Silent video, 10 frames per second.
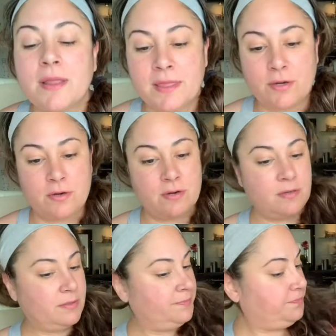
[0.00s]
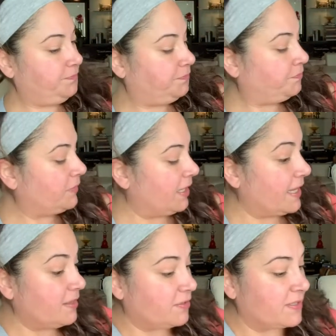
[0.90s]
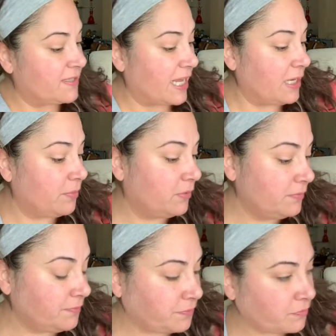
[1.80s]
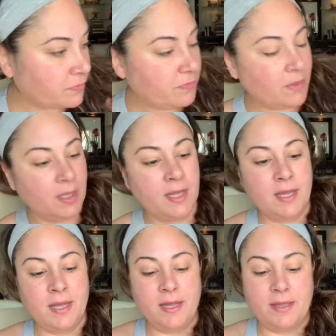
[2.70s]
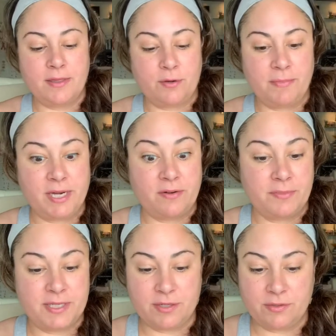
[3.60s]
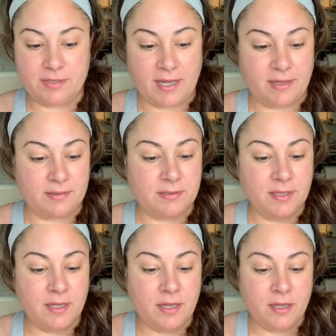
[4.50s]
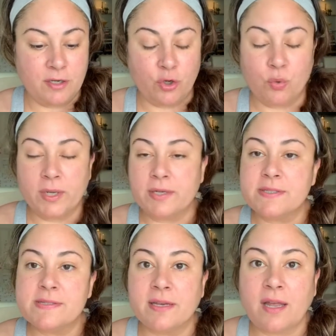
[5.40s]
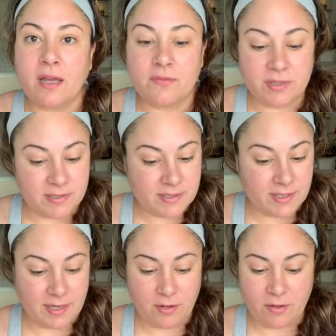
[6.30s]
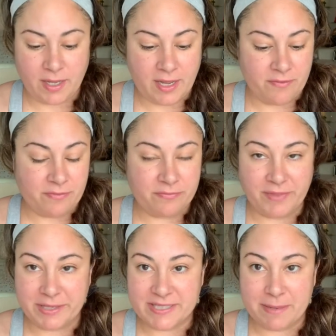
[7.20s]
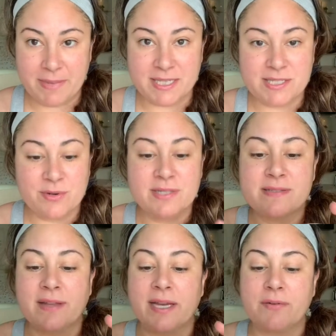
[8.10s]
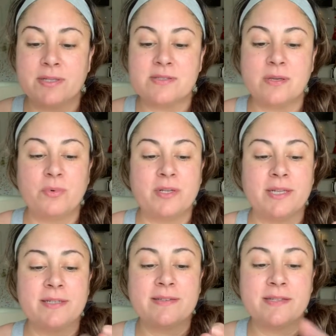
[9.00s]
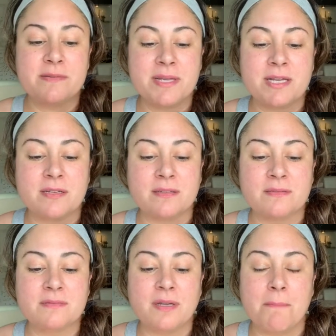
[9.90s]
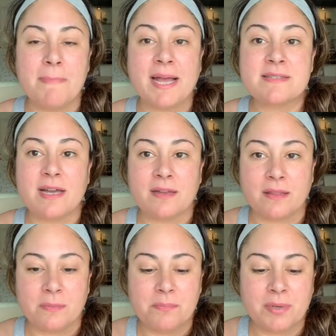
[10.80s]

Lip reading: They're again, they're sustainable. They're made out of materials that no one else is gonna have unless they all have that same maxi dress laying around somewhere and they decide to make a mask out of them.